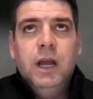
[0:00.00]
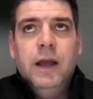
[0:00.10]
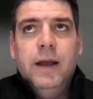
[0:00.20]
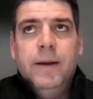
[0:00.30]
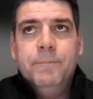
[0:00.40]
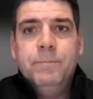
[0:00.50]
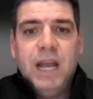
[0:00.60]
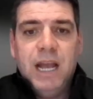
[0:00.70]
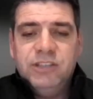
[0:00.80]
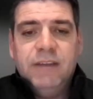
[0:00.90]

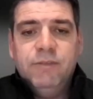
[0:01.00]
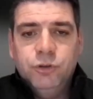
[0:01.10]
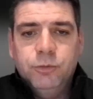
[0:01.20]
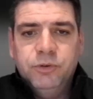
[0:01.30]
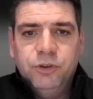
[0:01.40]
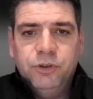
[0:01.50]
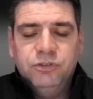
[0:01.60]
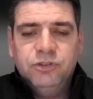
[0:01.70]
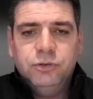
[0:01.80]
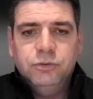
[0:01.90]
as have a number of
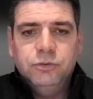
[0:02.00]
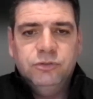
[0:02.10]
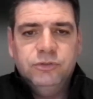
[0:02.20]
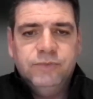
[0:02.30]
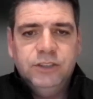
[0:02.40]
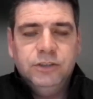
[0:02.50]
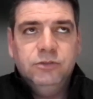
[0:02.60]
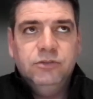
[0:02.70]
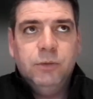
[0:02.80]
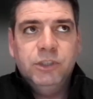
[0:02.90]
other schools and
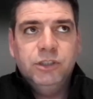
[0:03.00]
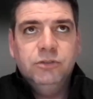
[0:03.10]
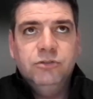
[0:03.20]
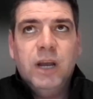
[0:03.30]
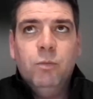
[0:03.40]
venues that we use.